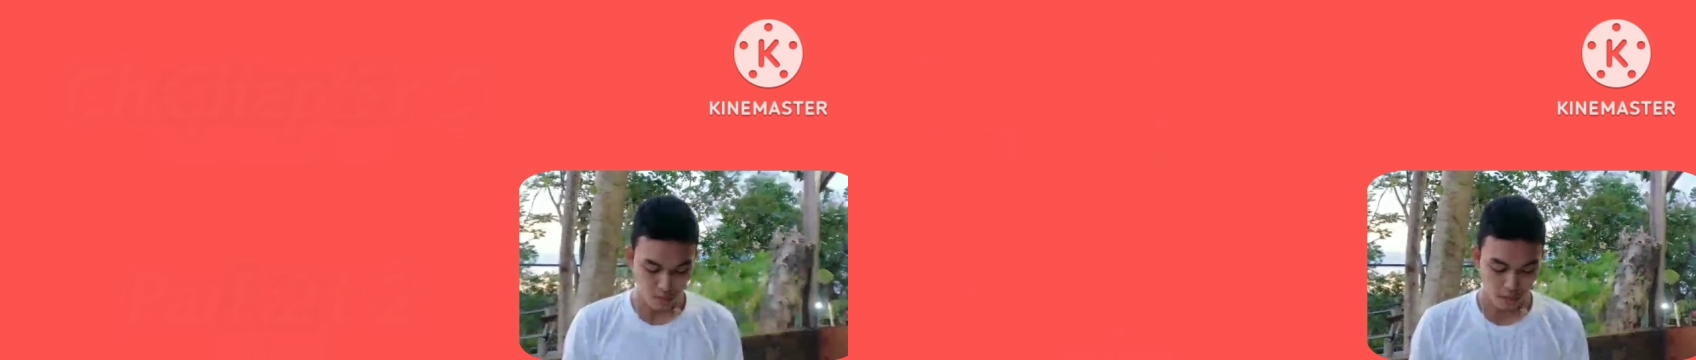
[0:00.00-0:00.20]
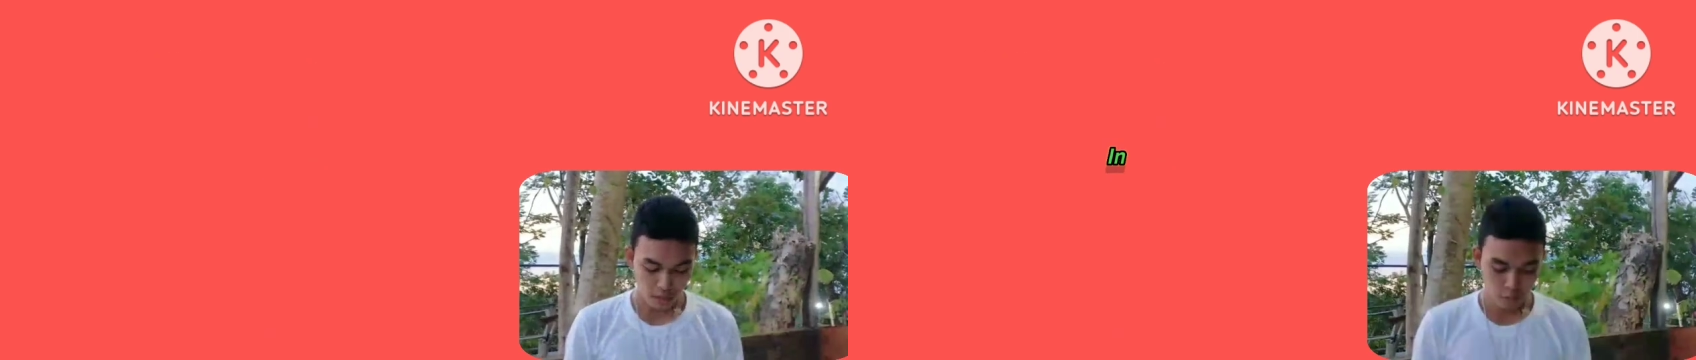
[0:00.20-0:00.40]

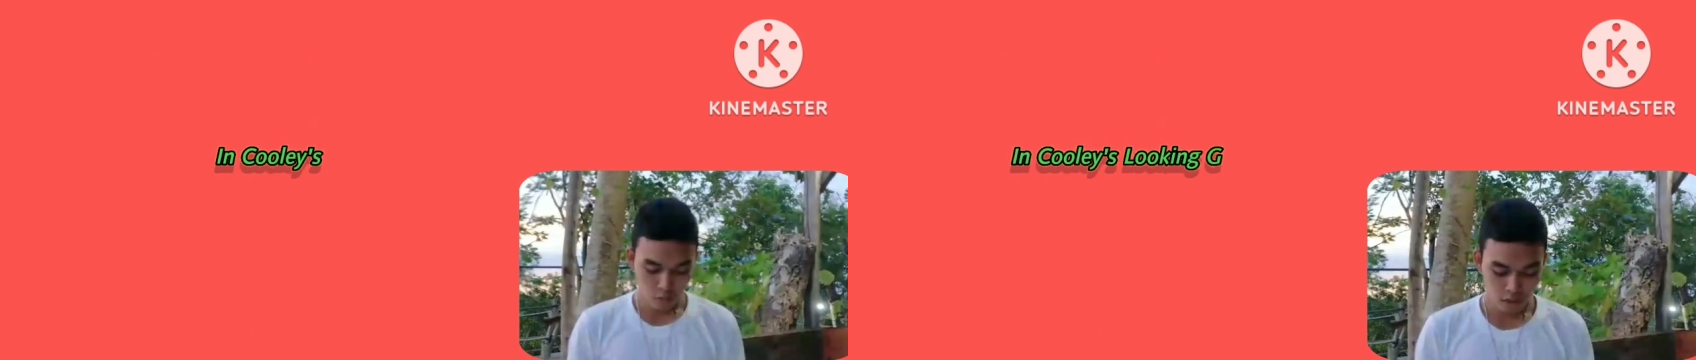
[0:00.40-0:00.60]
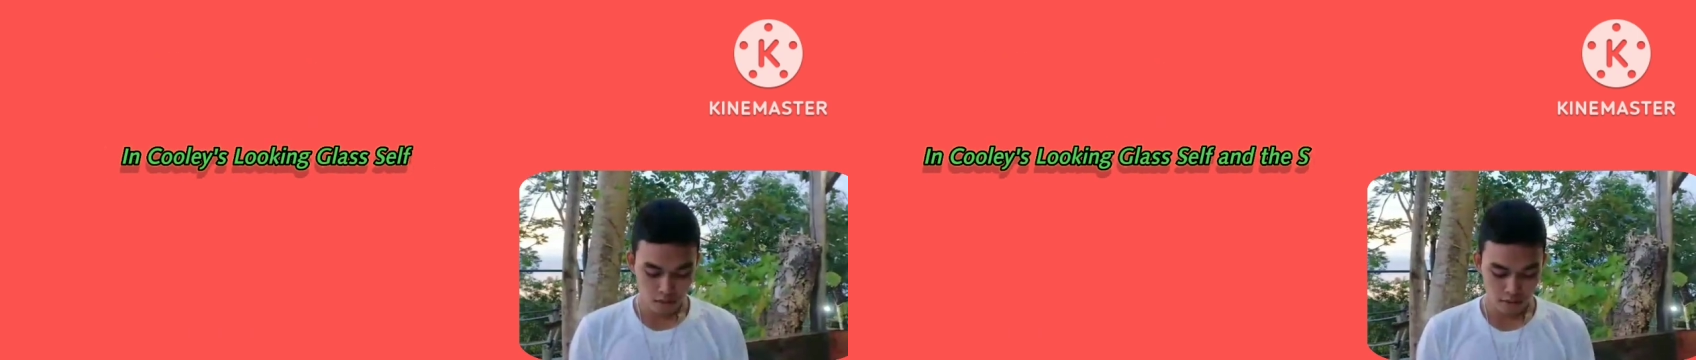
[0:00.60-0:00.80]
In
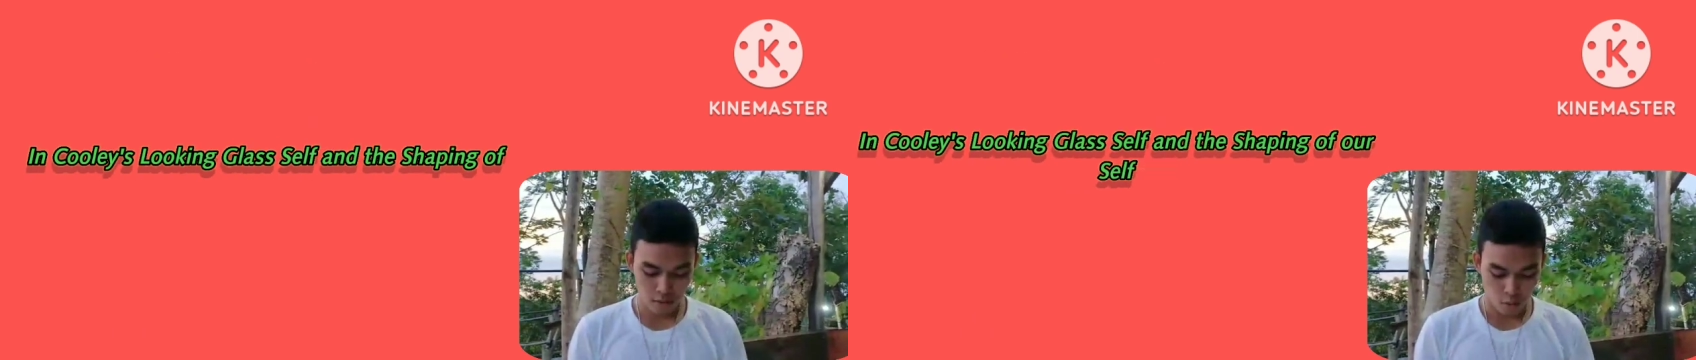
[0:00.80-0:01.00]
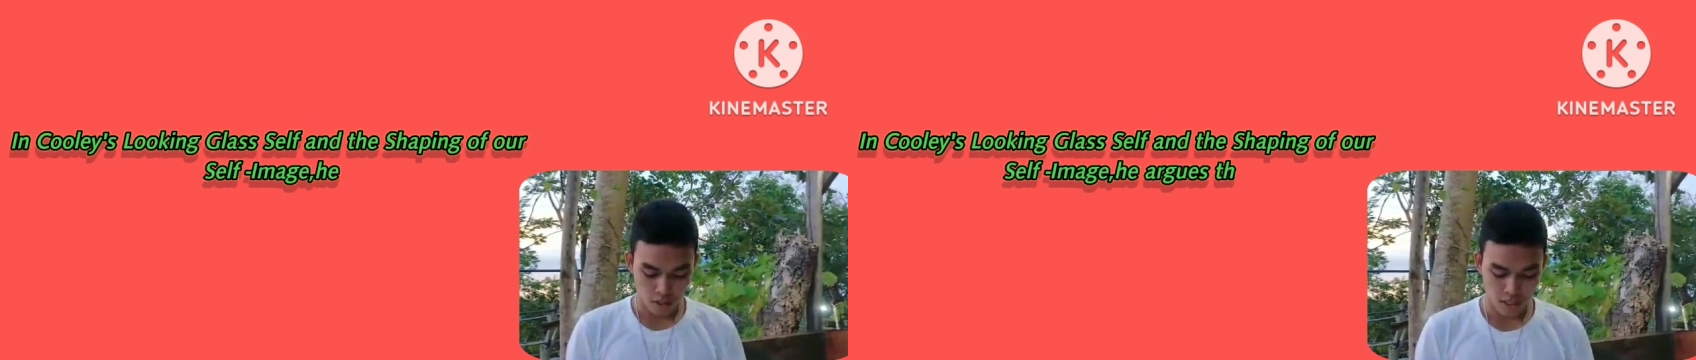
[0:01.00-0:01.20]

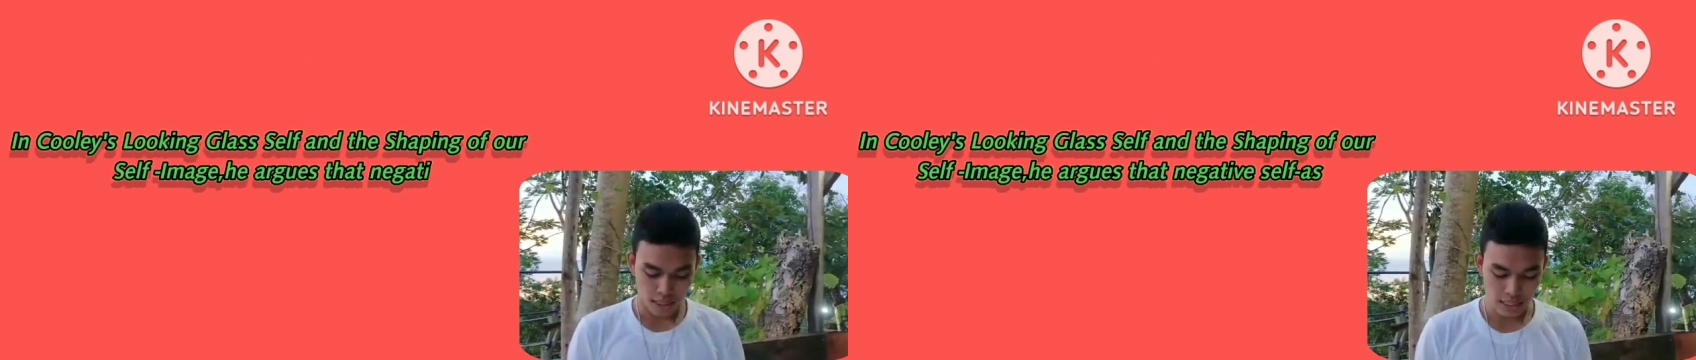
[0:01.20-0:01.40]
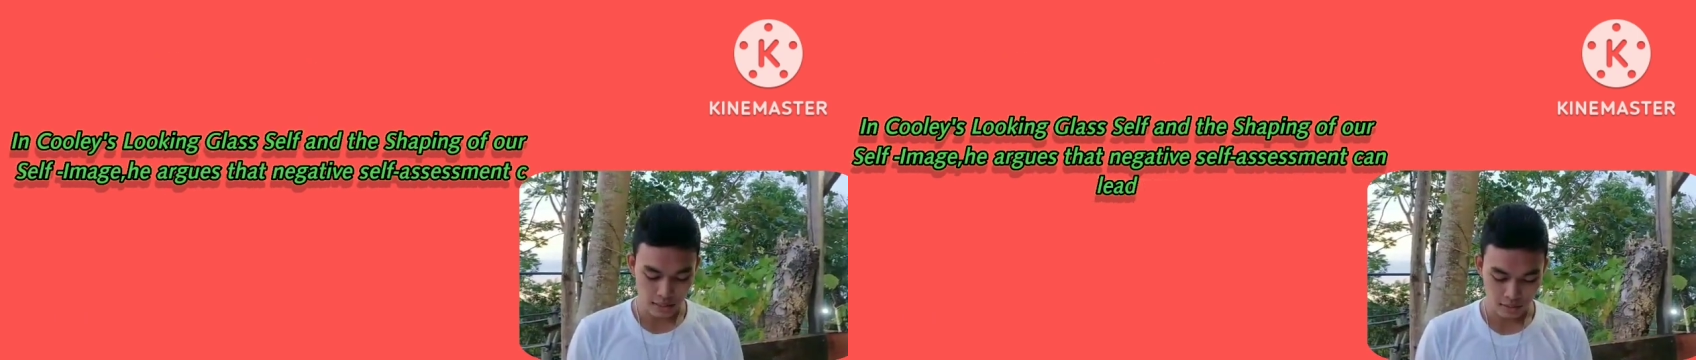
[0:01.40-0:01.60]
Cooley's
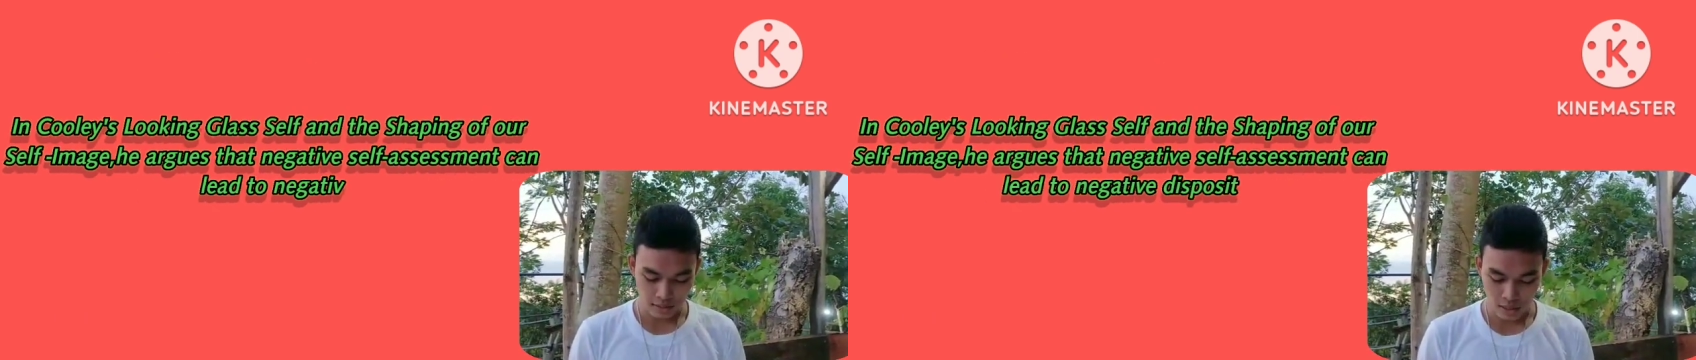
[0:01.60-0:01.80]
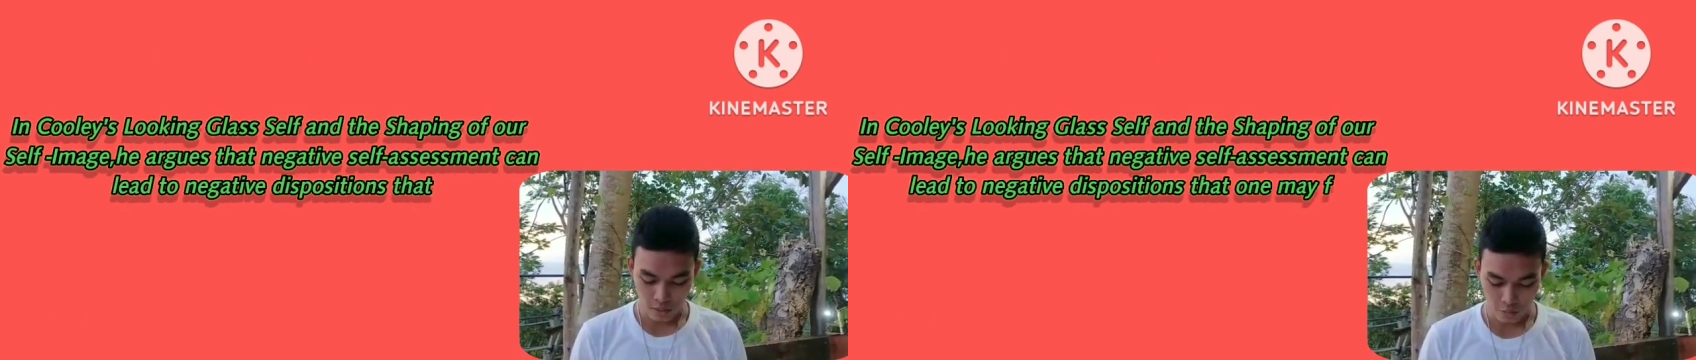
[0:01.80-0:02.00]
Looking Glass
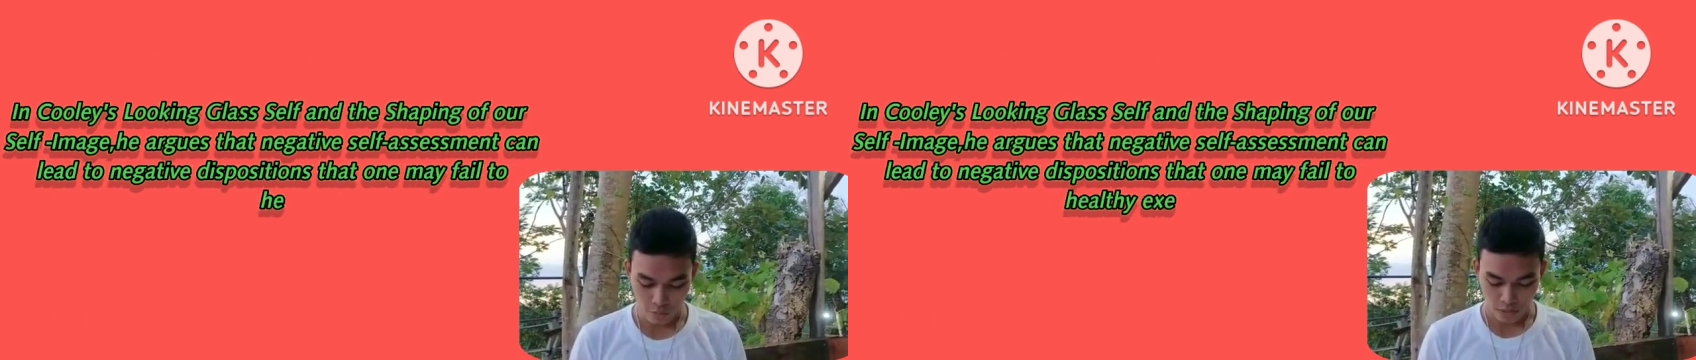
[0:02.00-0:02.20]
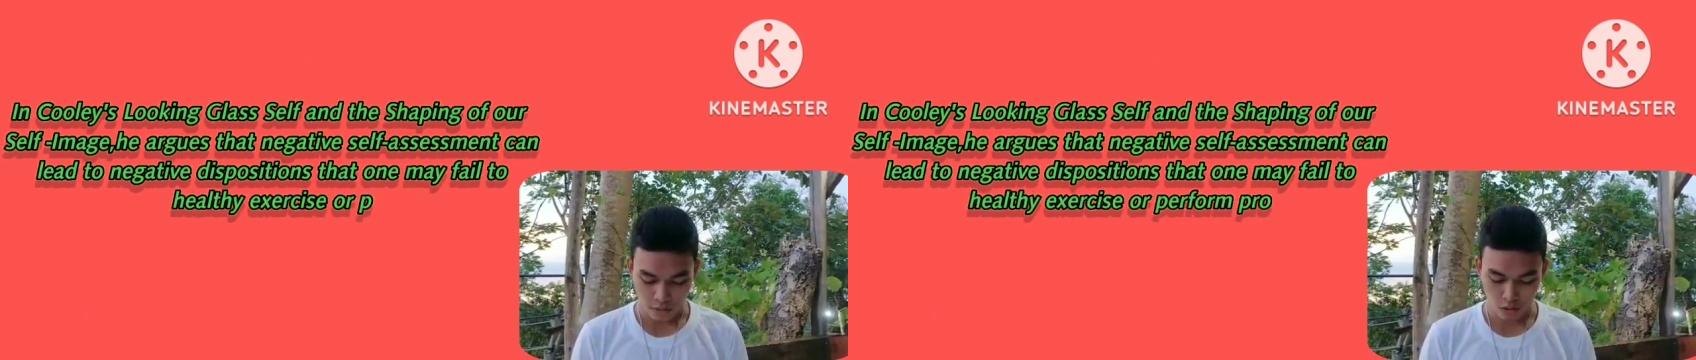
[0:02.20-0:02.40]
Self
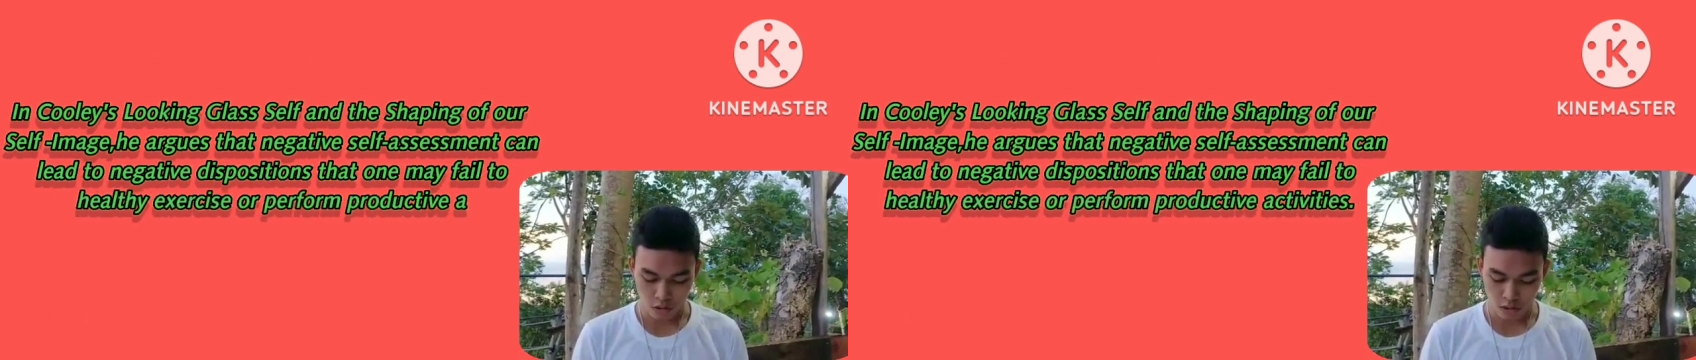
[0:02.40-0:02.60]
and